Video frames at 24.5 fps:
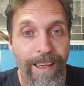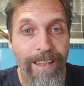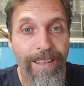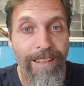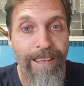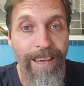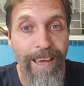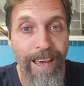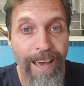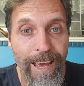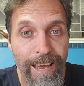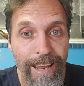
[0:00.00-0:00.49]

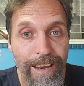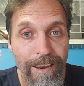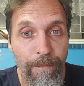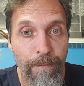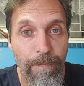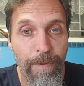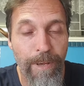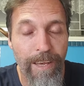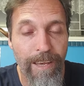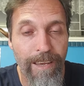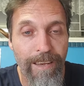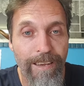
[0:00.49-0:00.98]
The
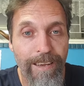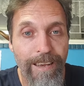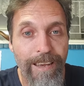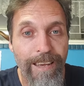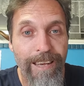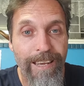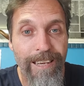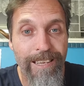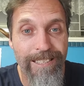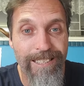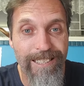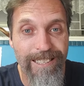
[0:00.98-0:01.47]
enemy
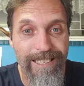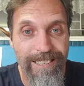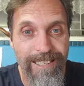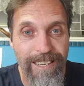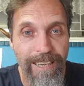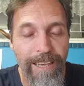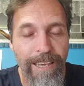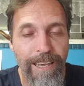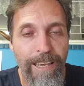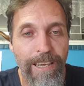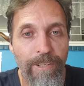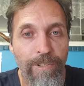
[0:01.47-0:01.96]
is
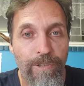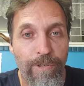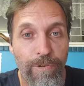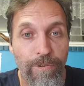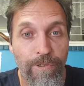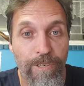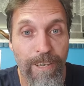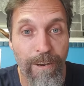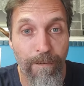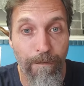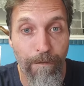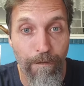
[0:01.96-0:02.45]
seeking to
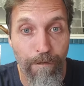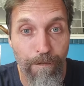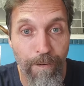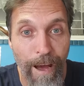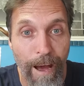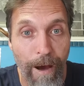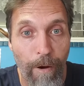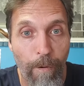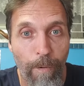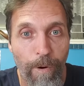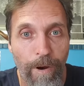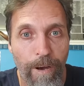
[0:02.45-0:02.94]

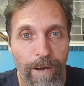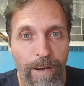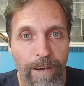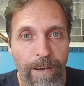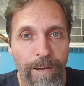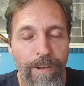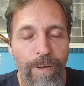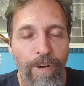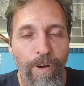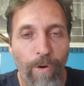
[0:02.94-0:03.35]
devour